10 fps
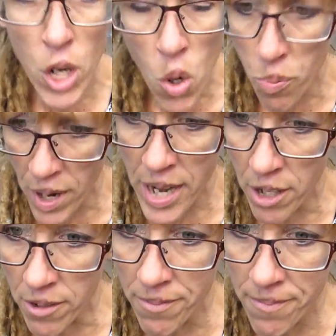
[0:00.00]

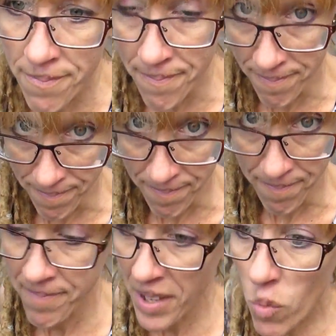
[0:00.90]
no-brainer.
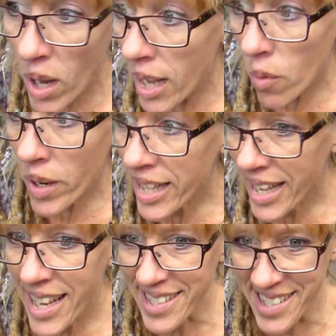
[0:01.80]
It really
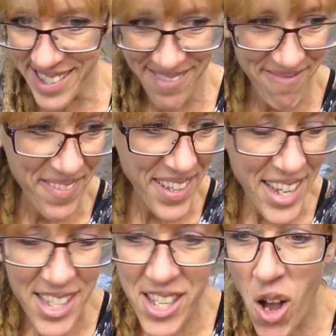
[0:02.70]

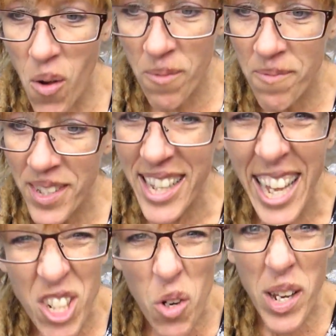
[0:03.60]
is. So
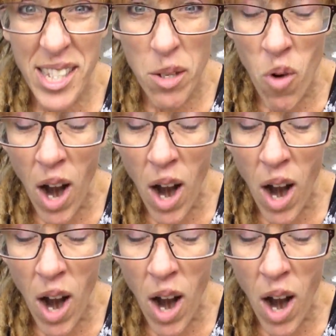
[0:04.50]
let's go get some